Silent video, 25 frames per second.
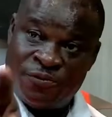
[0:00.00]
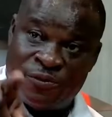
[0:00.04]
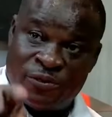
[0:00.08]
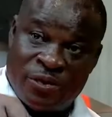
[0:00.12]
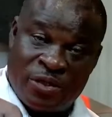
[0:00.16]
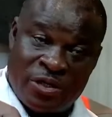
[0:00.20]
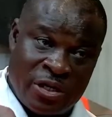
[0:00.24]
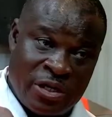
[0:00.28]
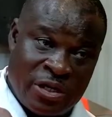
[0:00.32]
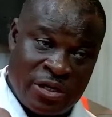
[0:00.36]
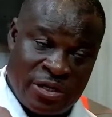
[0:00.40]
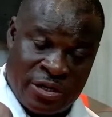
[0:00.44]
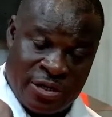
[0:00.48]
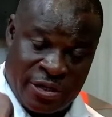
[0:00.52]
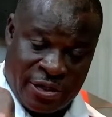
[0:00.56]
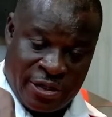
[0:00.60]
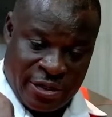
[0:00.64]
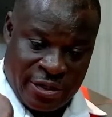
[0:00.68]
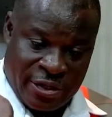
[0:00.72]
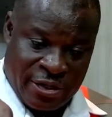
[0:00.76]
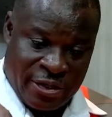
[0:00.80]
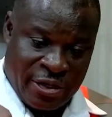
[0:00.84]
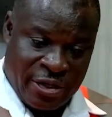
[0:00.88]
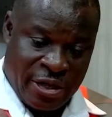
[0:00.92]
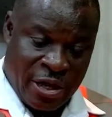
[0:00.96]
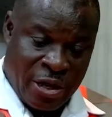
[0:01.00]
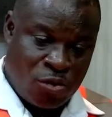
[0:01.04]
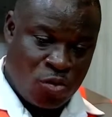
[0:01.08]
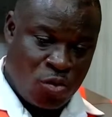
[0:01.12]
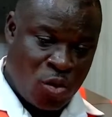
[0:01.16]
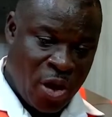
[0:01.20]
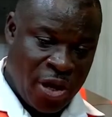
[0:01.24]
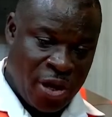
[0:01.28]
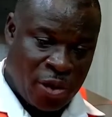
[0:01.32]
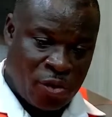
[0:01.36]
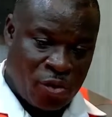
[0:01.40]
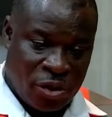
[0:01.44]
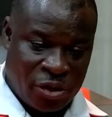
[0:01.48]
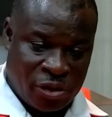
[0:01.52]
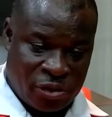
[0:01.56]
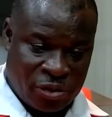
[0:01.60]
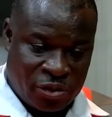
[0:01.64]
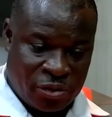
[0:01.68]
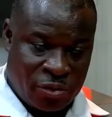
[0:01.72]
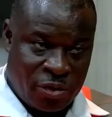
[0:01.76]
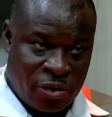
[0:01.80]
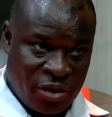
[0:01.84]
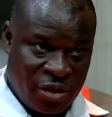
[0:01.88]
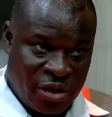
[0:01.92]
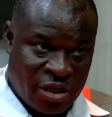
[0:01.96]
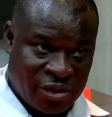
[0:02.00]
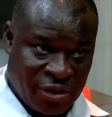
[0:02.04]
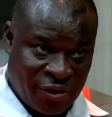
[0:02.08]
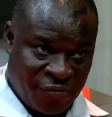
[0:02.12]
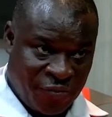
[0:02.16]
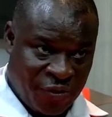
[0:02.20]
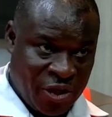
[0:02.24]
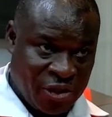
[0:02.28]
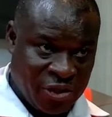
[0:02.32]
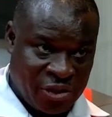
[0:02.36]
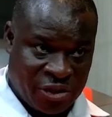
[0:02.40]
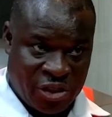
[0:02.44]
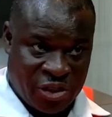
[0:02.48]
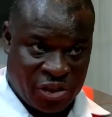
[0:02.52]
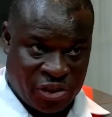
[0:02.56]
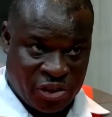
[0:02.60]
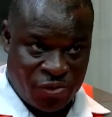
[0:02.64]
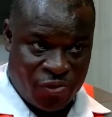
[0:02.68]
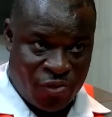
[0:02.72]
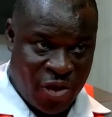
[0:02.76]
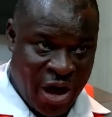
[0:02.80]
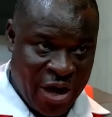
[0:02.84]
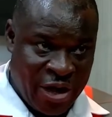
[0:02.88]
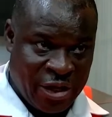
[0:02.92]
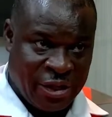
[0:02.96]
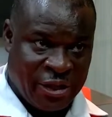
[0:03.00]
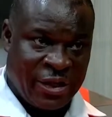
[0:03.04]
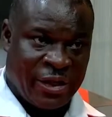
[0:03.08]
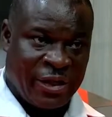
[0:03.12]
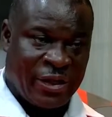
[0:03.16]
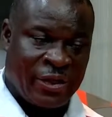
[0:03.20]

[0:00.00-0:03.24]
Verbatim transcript: uh, how do I call it? There's a filling station right there.